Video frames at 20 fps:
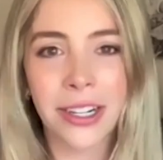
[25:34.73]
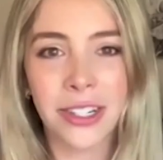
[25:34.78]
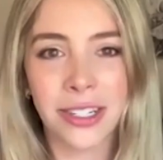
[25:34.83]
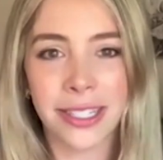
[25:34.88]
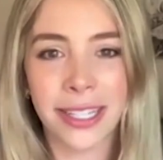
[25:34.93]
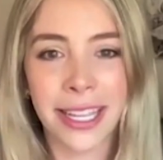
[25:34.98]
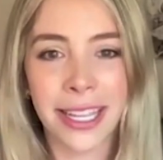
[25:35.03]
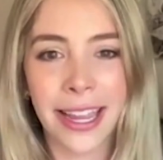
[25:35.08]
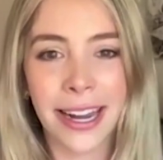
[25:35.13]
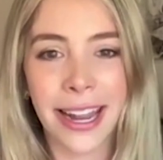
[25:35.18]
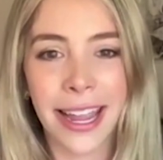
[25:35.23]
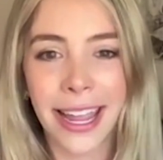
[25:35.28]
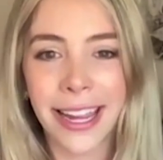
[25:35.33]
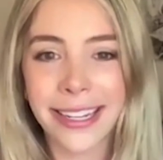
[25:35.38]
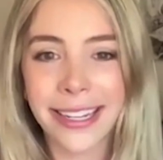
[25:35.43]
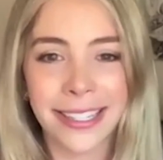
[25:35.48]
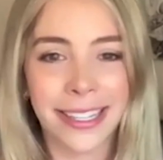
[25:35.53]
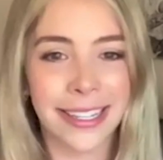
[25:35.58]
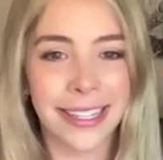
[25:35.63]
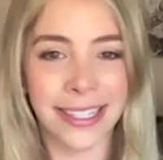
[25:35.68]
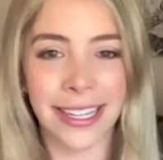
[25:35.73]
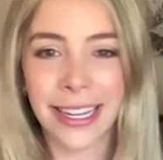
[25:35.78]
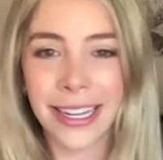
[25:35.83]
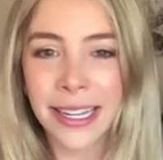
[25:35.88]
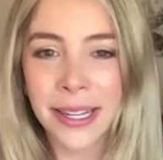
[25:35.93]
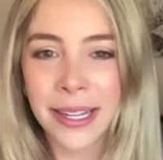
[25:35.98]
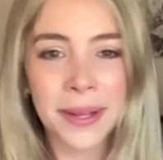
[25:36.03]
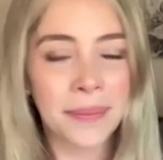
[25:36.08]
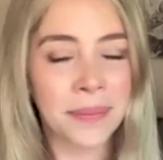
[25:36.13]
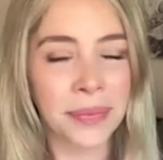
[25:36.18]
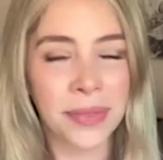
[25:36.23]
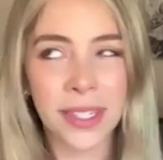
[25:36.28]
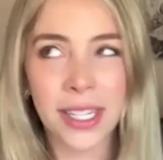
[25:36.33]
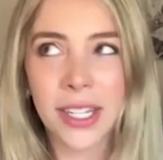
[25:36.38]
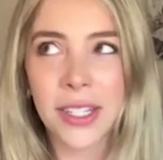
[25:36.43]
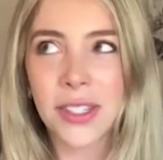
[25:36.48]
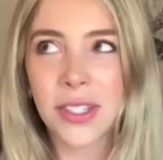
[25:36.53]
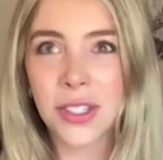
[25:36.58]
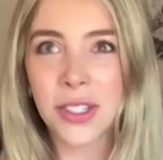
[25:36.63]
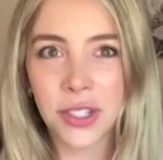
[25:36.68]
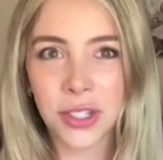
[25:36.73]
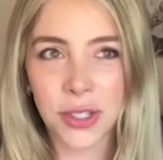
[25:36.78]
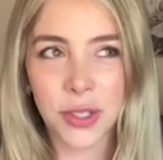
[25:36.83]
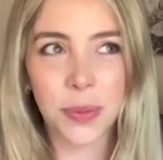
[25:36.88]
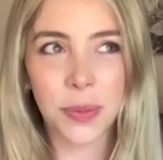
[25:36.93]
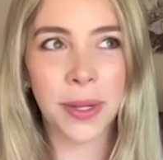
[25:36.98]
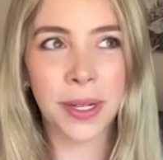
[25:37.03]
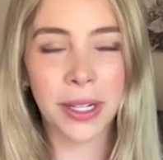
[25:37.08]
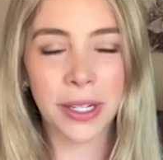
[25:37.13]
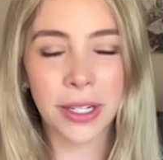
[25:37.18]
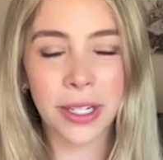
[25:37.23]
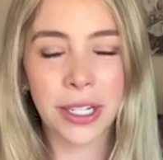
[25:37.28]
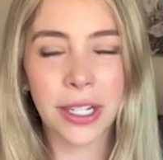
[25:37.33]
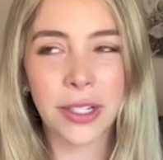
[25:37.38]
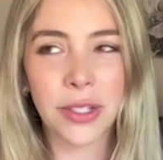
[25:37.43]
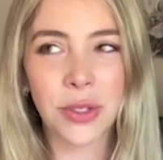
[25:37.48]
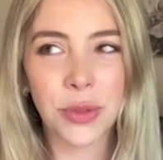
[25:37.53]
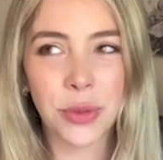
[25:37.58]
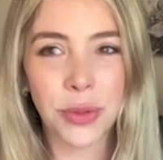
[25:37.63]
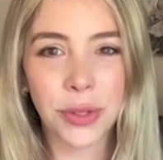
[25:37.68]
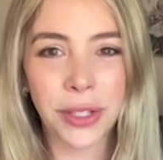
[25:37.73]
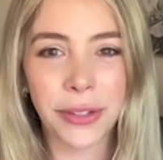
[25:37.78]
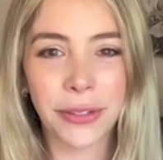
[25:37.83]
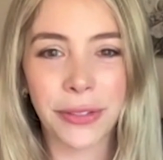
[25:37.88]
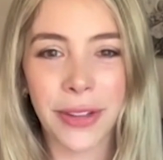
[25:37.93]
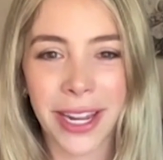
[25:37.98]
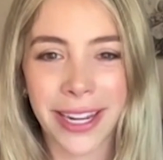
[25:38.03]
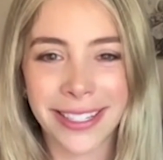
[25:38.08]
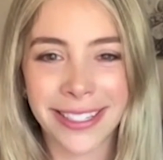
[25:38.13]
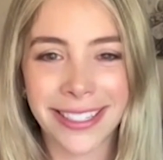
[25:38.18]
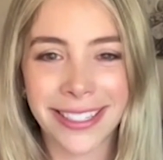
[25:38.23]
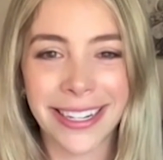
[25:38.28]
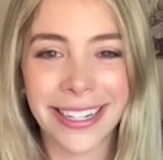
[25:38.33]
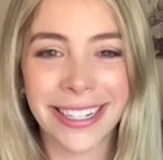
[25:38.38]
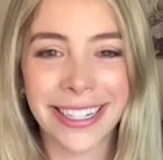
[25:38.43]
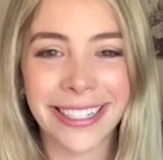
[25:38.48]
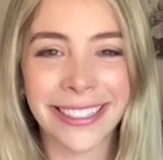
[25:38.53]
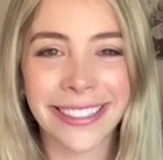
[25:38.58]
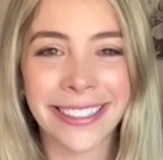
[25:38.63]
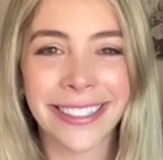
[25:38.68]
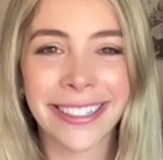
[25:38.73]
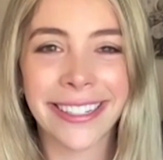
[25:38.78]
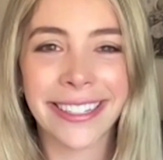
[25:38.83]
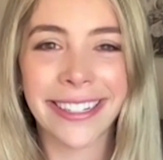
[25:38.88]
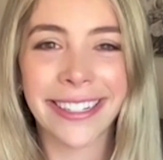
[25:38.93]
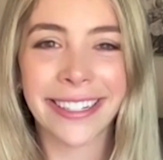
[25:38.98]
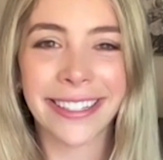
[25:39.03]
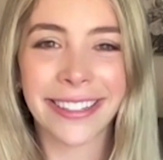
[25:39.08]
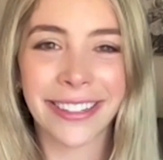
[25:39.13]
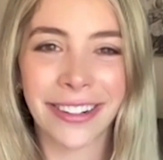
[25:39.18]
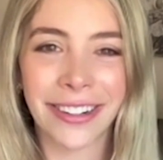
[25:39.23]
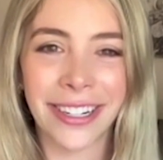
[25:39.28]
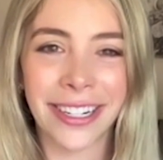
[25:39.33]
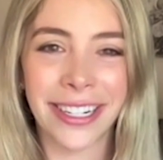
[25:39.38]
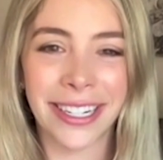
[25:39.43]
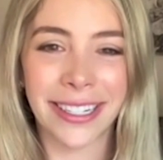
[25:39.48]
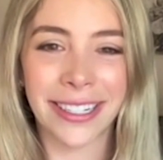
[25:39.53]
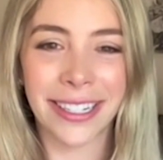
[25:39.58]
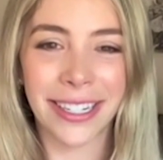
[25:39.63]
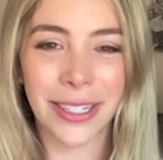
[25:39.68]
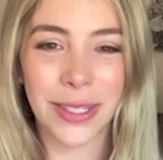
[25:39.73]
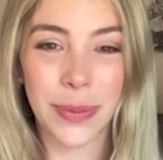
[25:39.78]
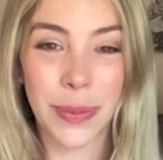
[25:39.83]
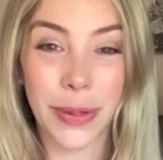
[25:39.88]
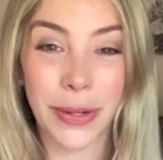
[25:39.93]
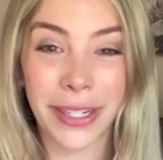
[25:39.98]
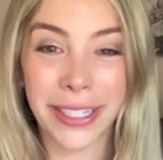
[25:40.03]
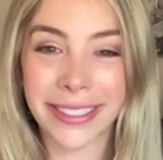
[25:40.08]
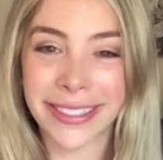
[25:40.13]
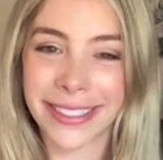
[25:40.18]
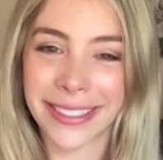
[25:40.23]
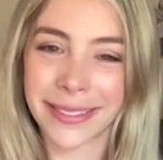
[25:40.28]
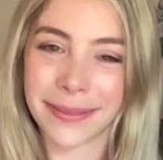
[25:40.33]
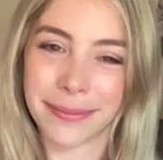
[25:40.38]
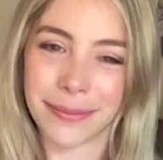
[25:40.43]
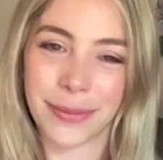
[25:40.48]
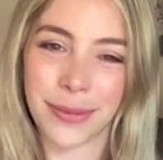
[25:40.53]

I just can't access it. It's just been a truly fascinating learning experience.